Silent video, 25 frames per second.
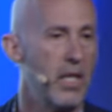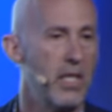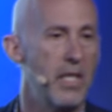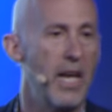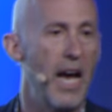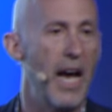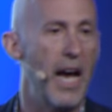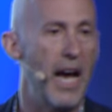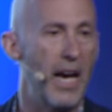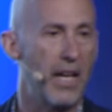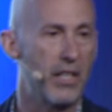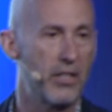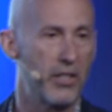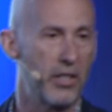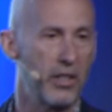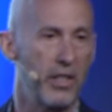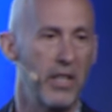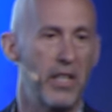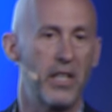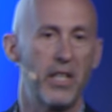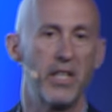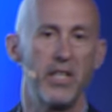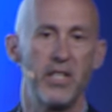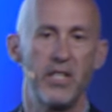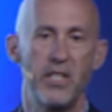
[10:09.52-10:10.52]
to actually
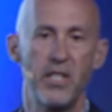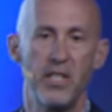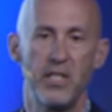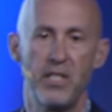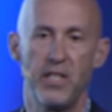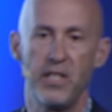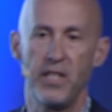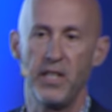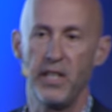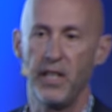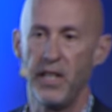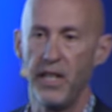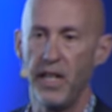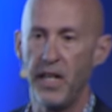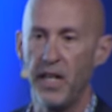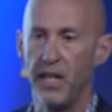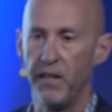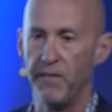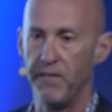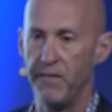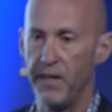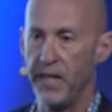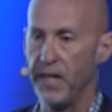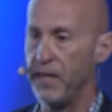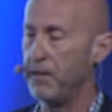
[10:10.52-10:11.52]
consistently
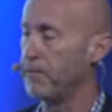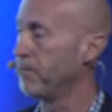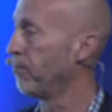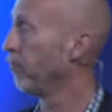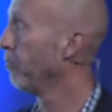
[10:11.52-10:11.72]
innovate.